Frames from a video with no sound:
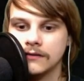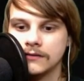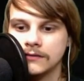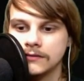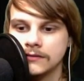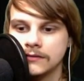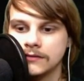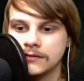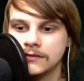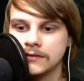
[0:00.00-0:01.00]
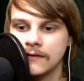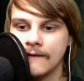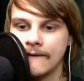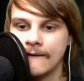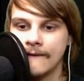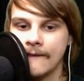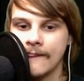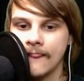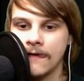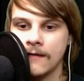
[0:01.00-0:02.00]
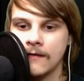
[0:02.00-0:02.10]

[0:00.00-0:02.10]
No one is speaking in this clip.